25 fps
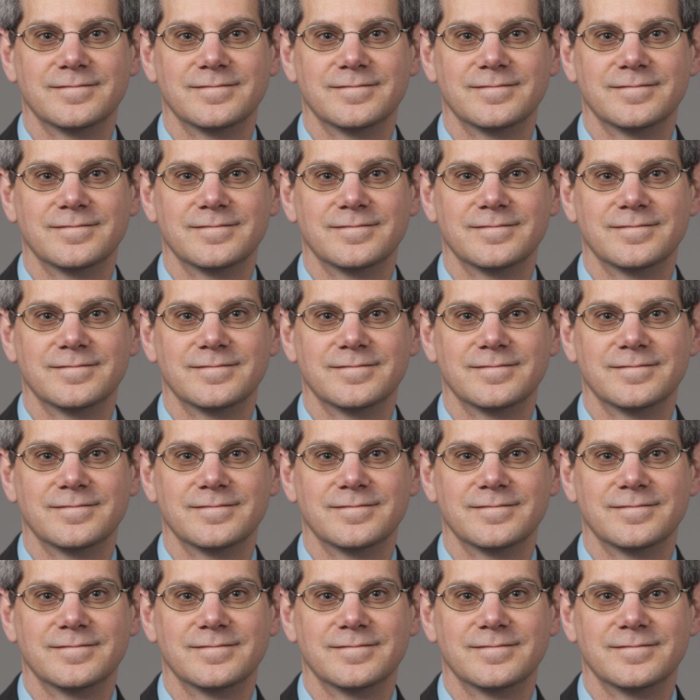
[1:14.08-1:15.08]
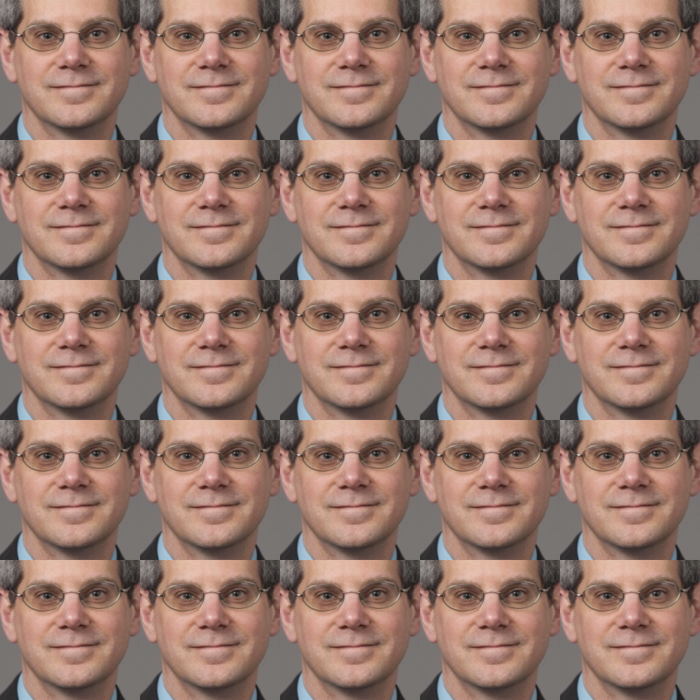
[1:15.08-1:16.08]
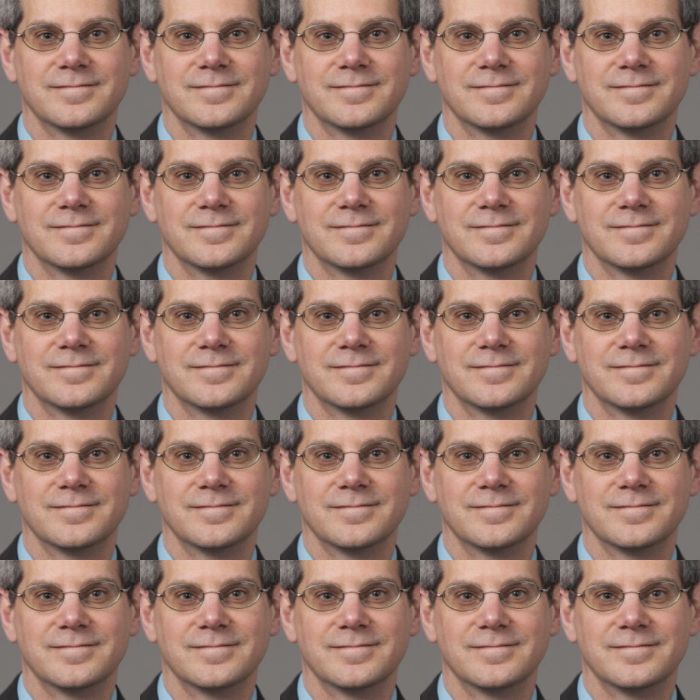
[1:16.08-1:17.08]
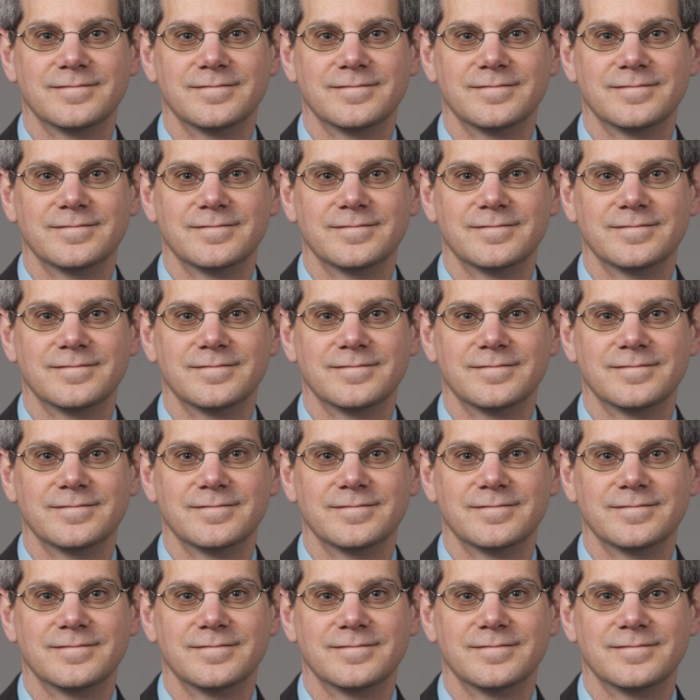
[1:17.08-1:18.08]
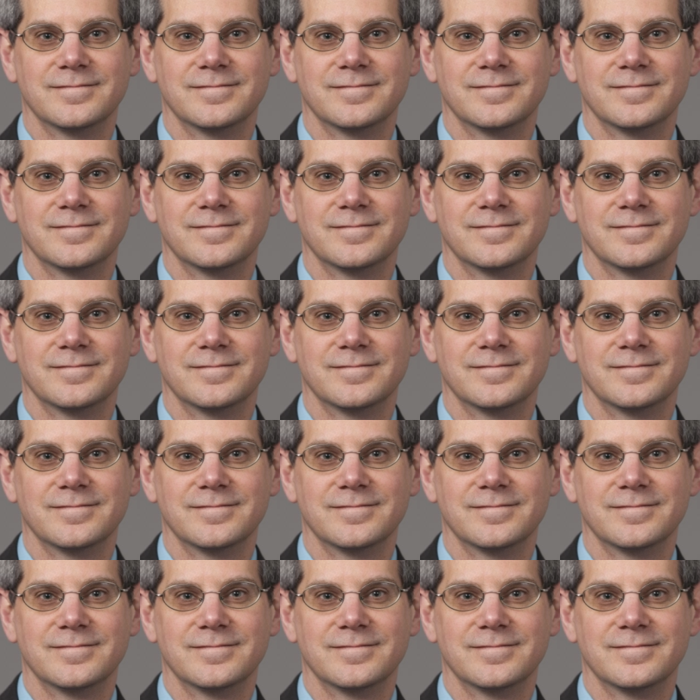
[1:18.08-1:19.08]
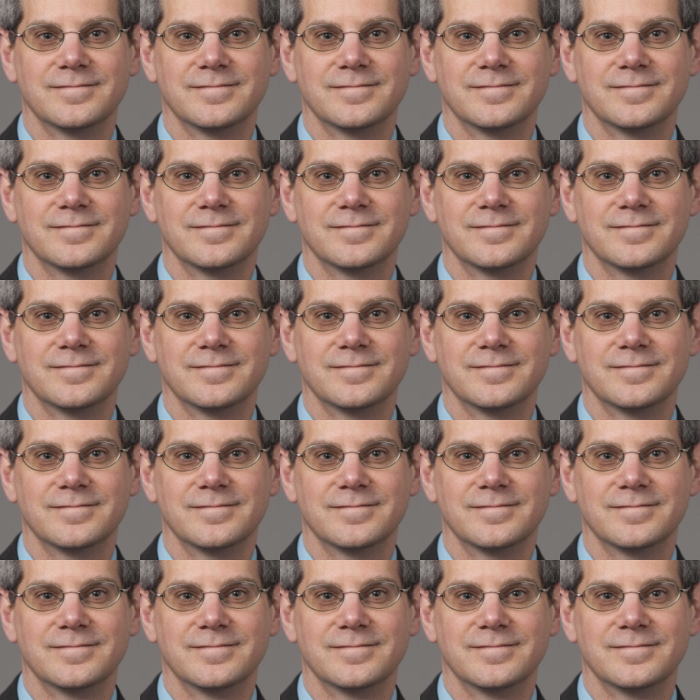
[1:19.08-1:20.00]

This is a still picture; no speech is visible.